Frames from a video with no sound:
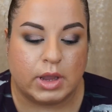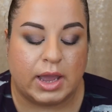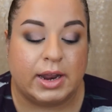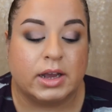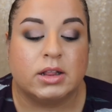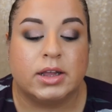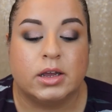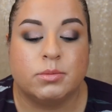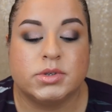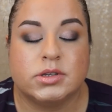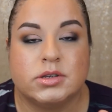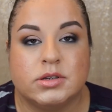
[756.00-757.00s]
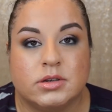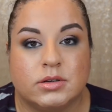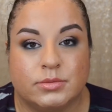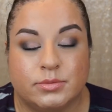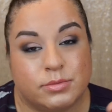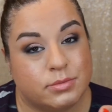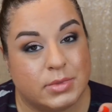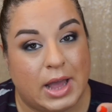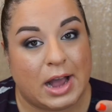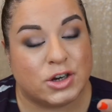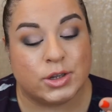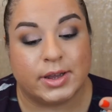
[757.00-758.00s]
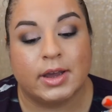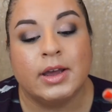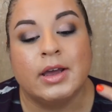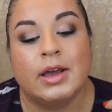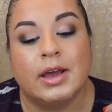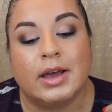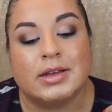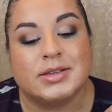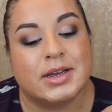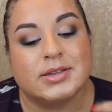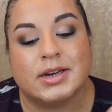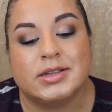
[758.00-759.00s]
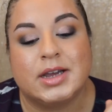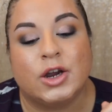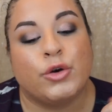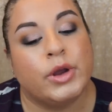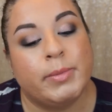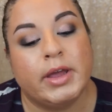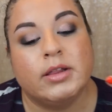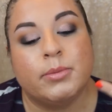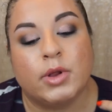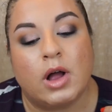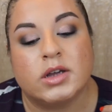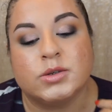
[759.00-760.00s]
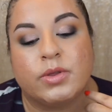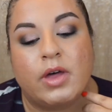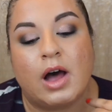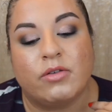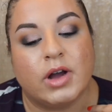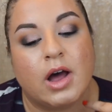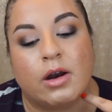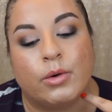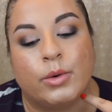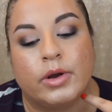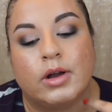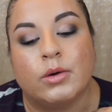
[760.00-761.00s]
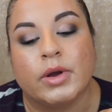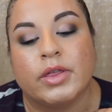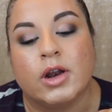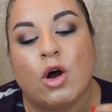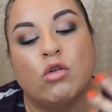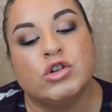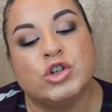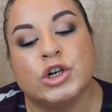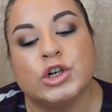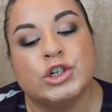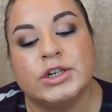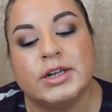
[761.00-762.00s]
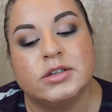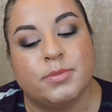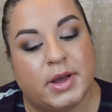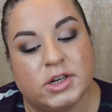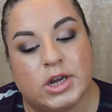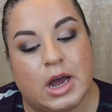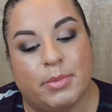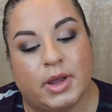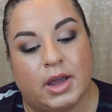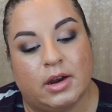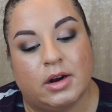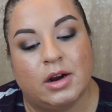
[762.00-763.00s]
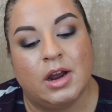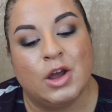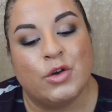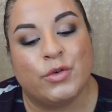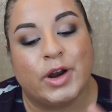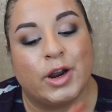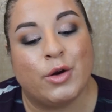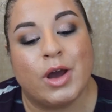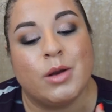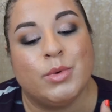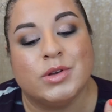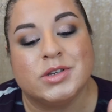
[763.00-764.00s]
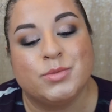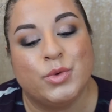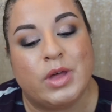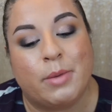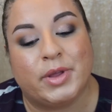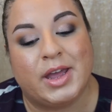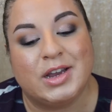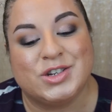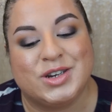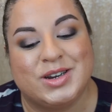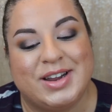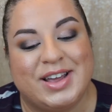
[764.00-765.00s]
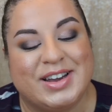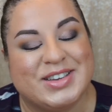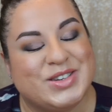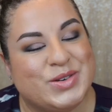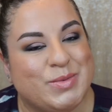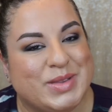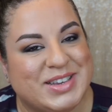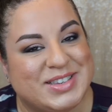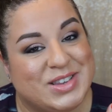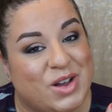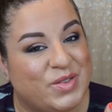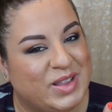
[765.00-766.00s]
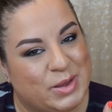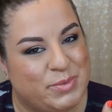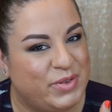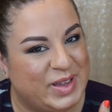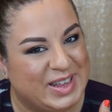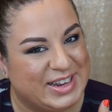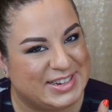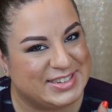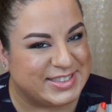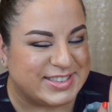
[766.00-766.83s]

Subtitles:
And it claims, actually, it says that it's a creamy lip gloss with avocado oil with an ultra cushiony sponge applicator for an incredible smooth application and extremely soft lip feeling.